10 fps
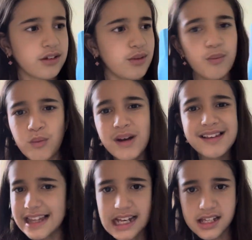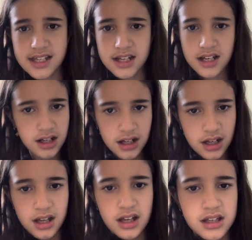What is this?
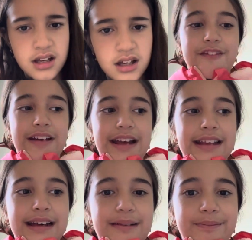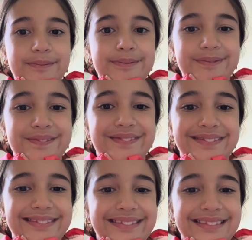Ate them.
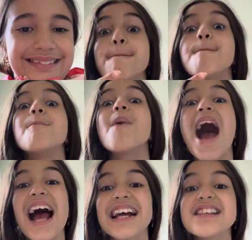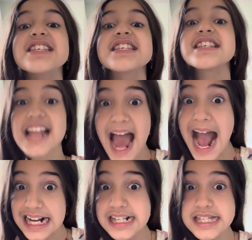My
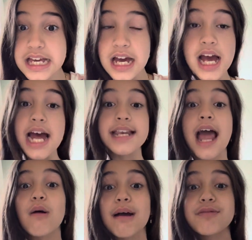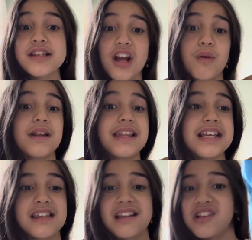snacks! Now I'm stuck with this
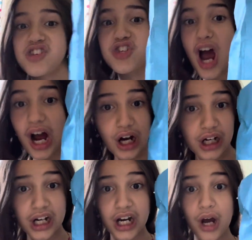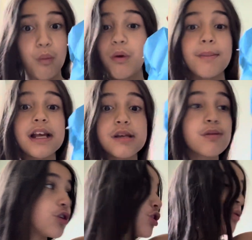junk. What am I
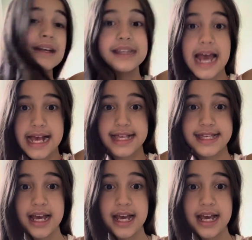supposed to do with this?